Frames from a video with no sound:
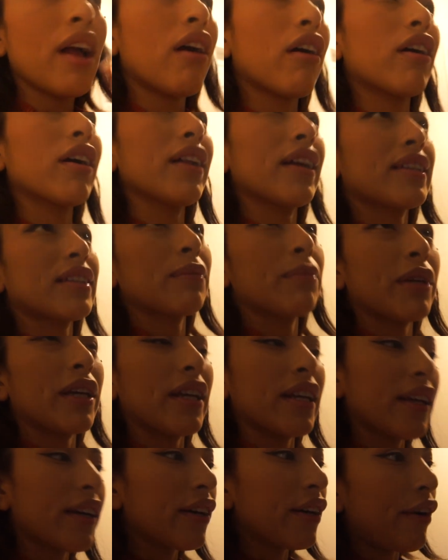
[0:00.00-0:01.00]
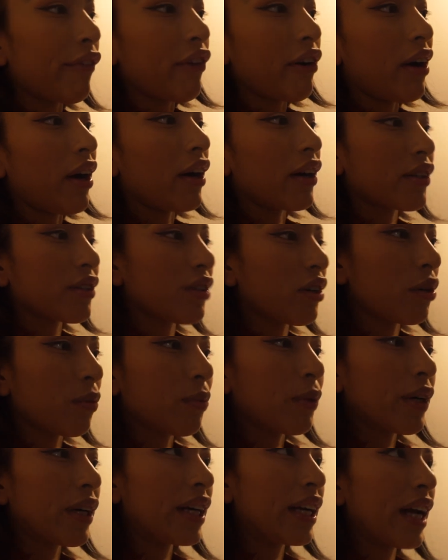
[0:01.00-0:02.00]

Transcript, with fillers: or like the beginning of October,